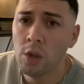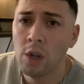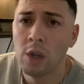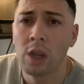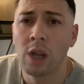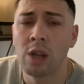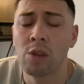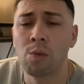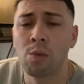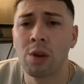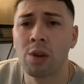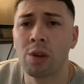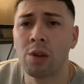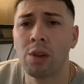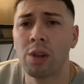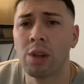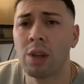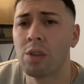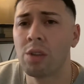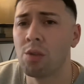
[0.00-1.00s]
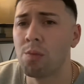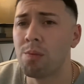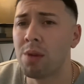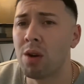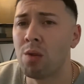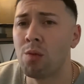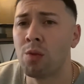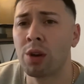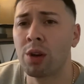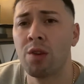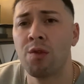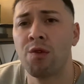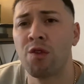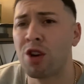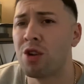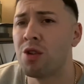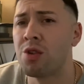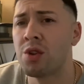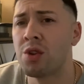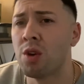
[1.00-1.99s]
That's one of the good things about working for
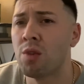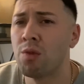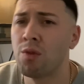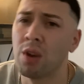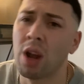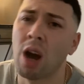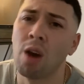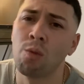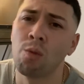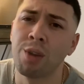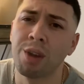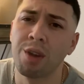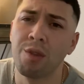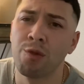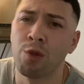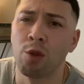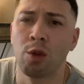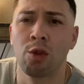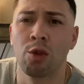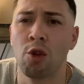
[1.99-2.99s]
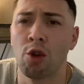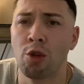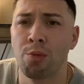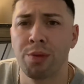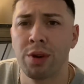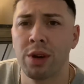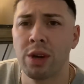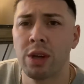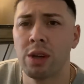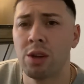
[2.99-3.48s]
yourself and not working for a corporate.